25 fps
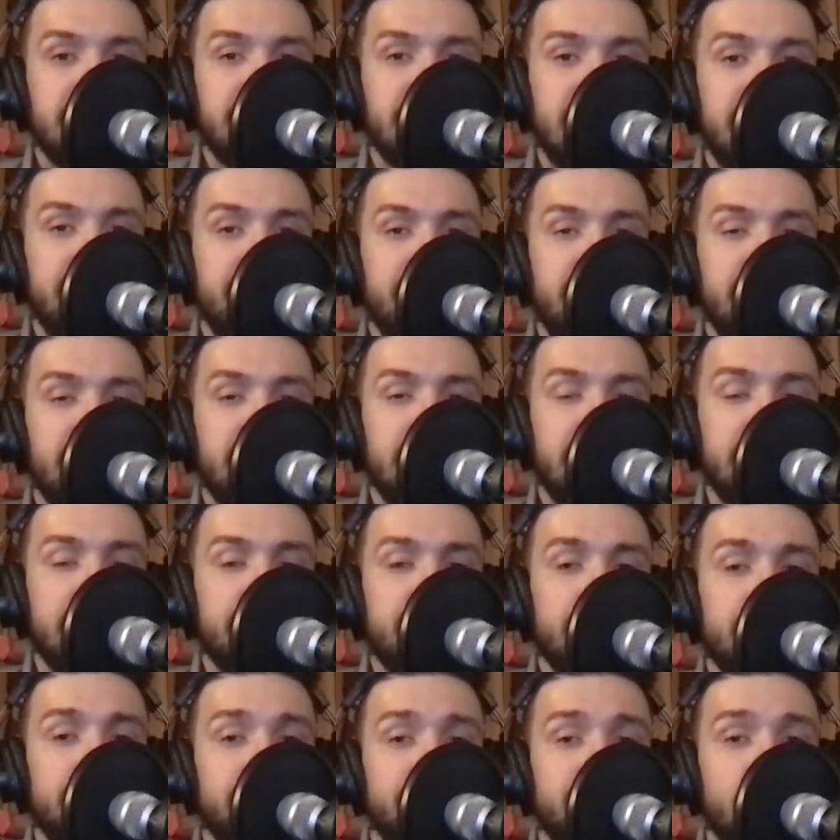Stan Van Gundy
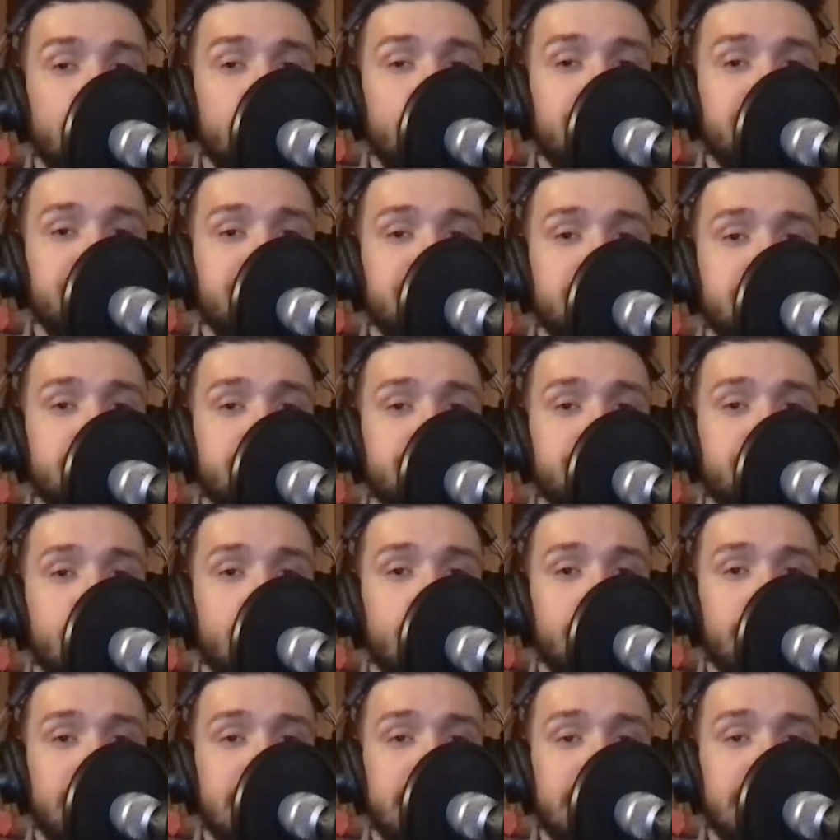will have no excuse
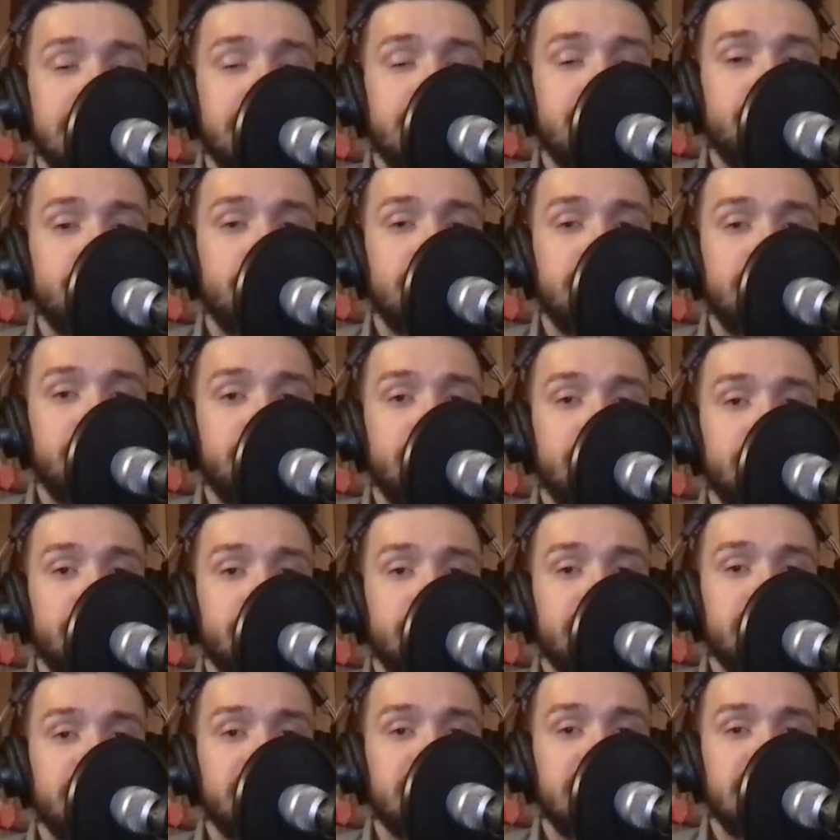going into the
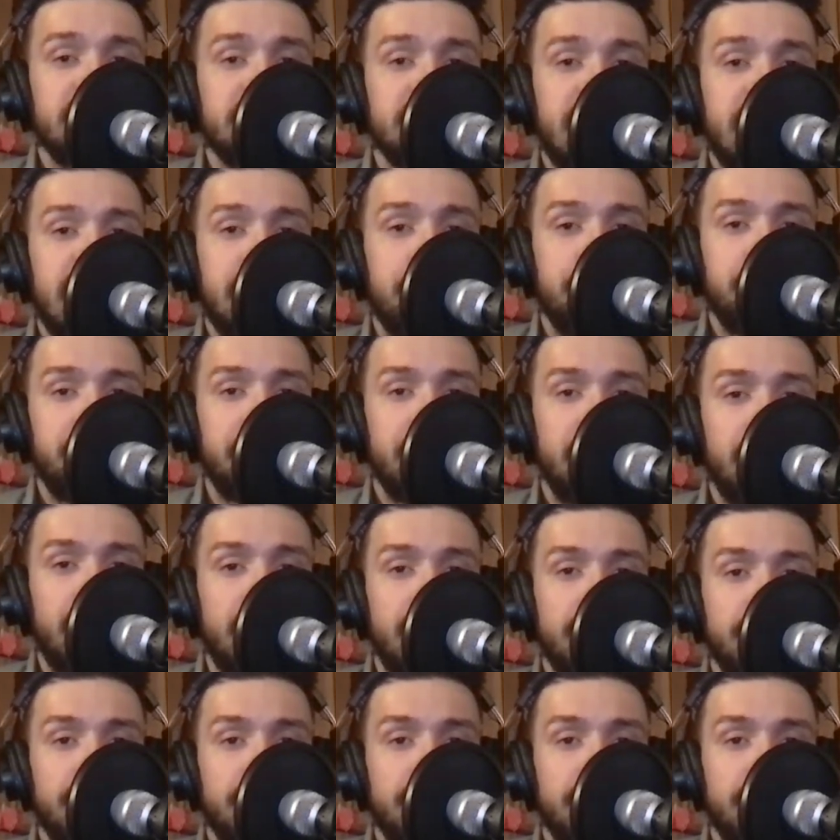2021 season and beyond.